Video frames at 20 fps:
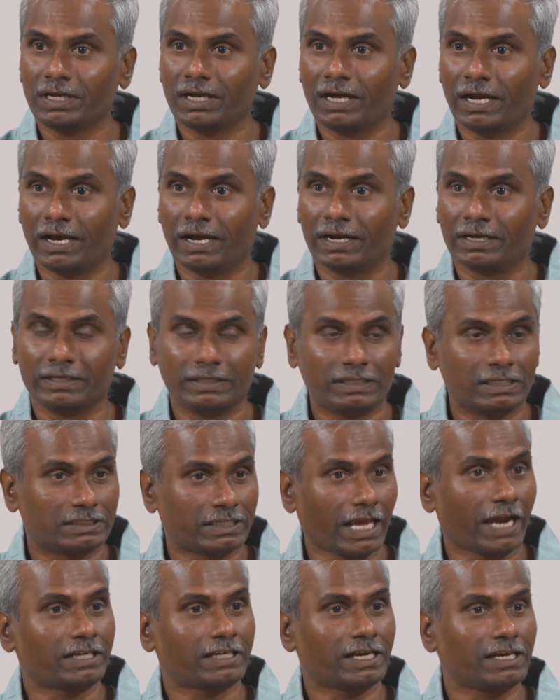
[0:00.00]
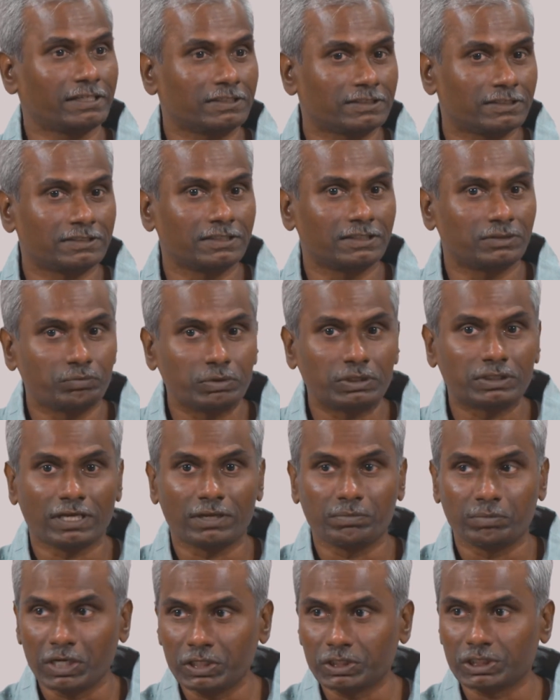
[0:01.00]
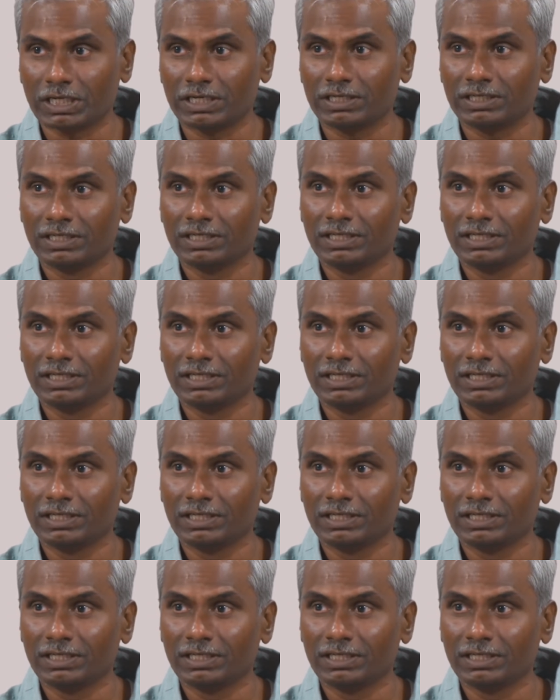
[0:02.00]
and the tactile internet which I mentioned,